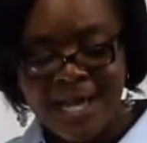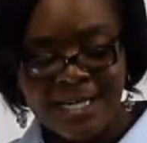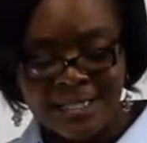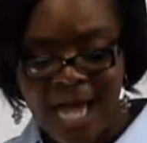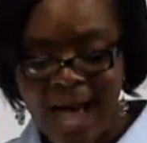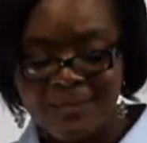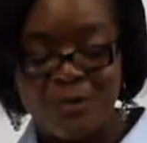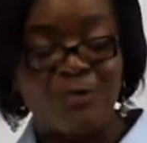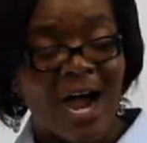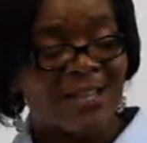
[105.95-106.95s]
It's time
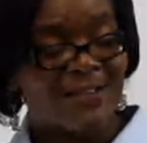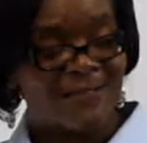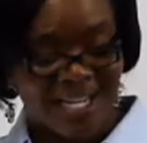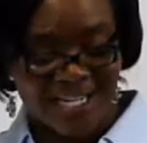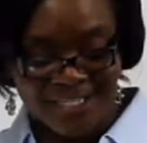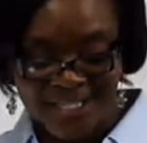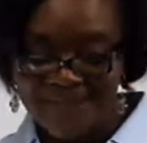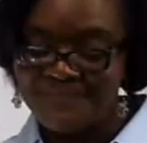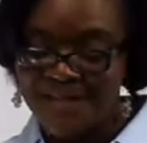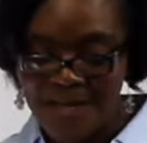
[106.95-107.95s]
to write the
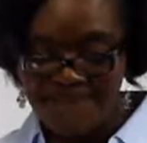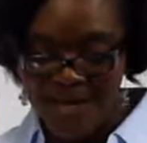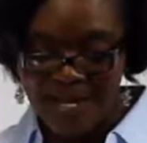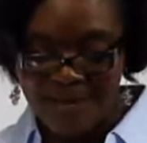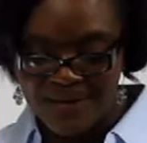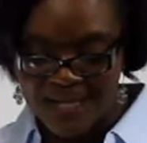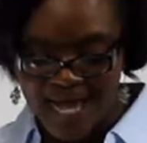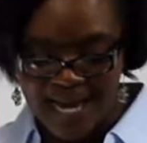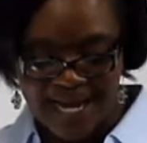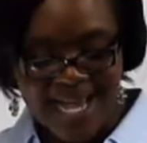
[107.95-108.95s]
vision and make it
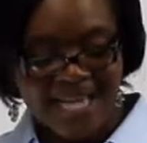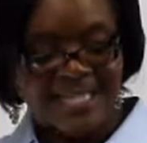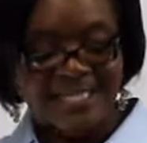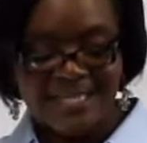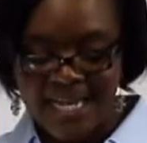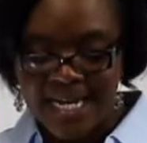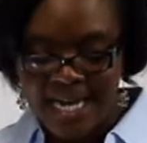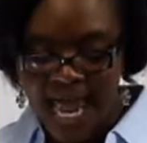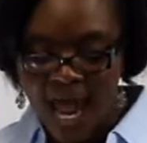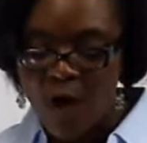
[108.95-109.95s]
plain. Sitting
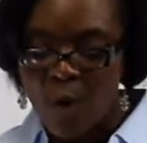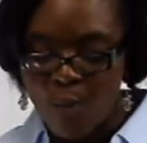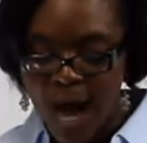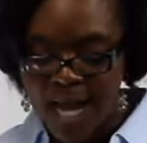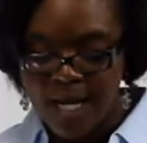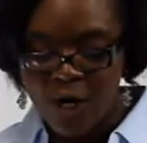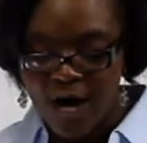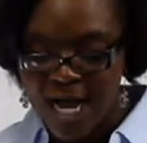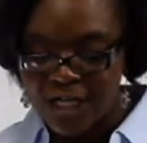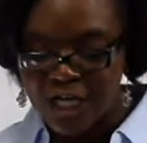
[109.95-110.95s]
down and writing
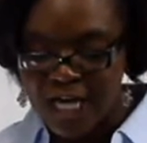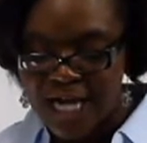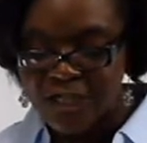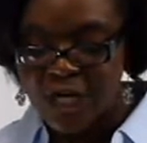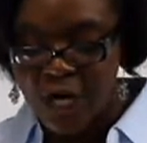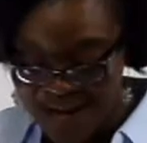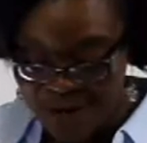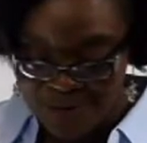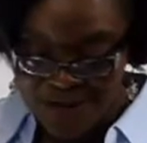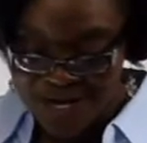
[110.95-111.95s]
your education and
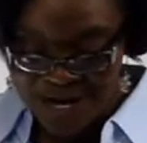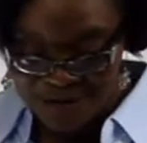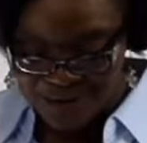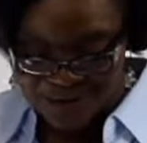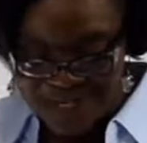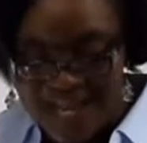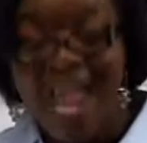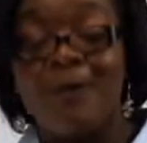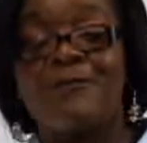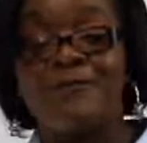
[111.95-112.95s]
career goals
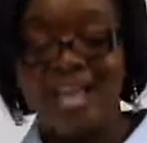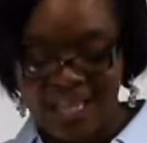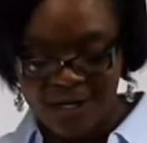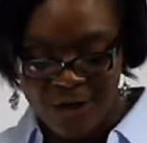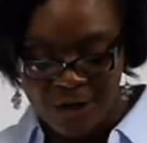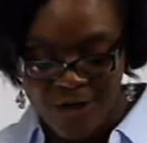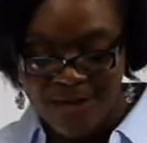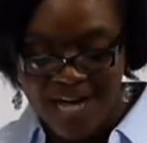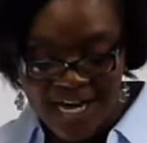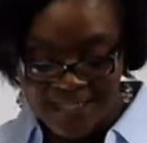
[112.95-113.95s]
and reflecting on
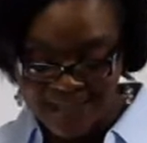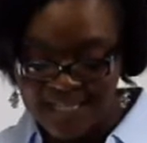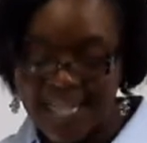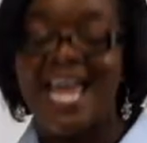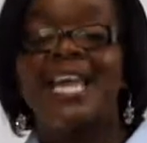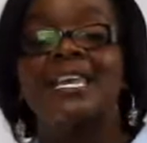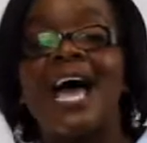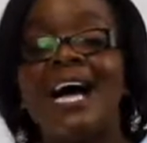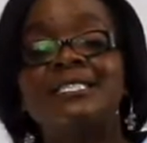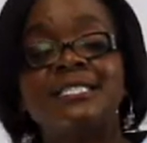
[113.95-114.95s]
them constantly,
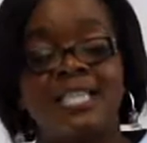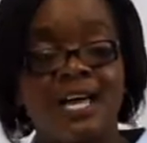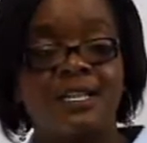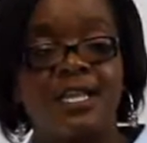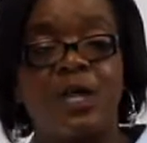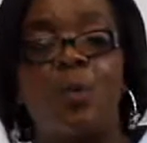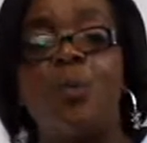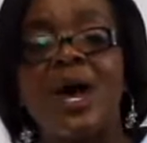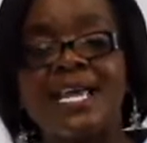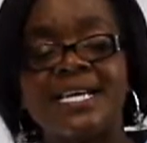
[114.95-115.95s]
not
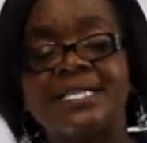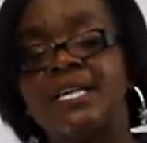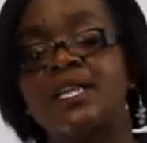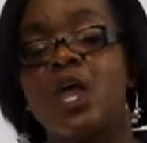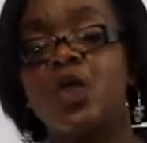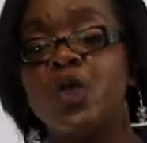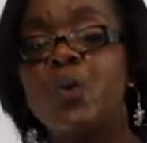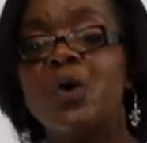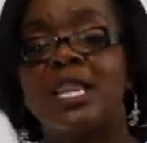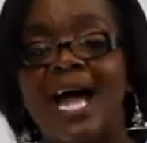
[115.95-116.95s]
selling. What is it that
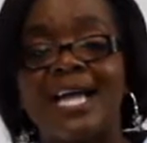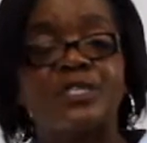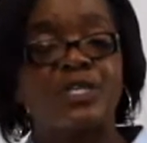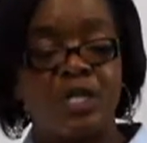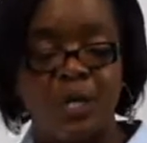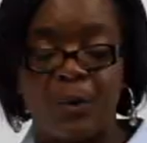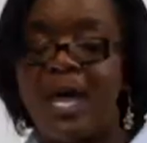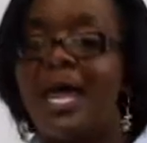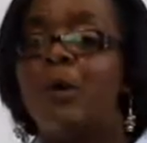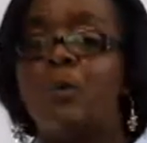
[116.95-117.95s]
you would like to do?
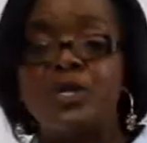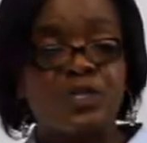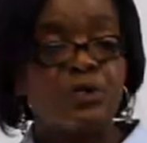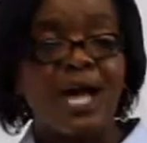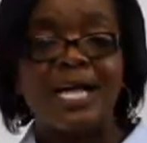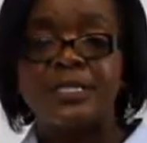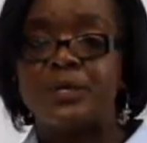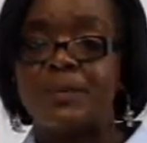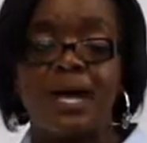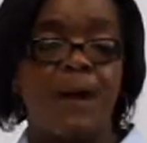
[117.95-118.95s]
Would you like
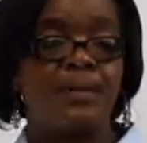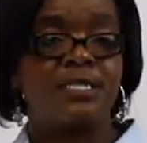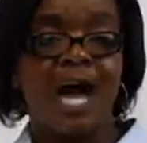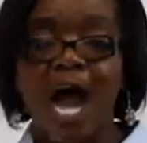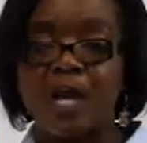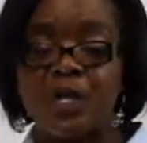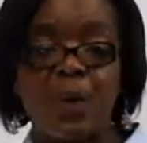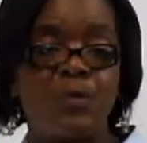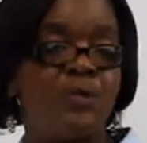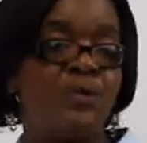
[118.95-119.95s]
to become a
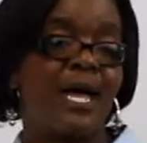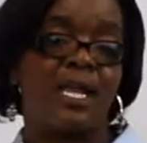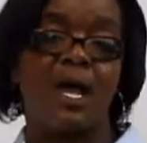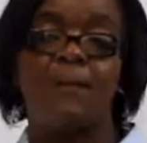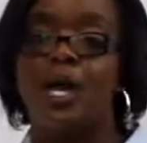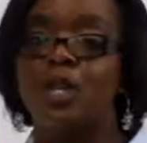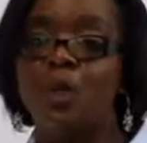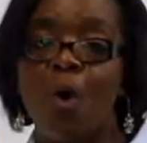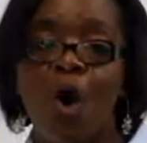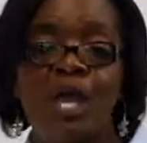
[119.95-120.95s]
doctor? Would you like to become a
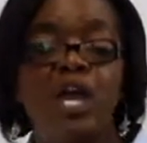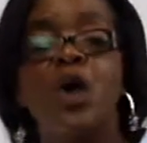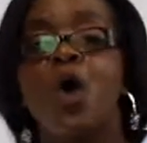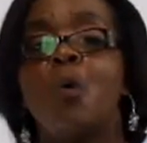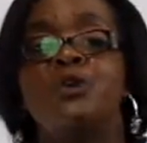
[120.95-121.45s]
lawyer?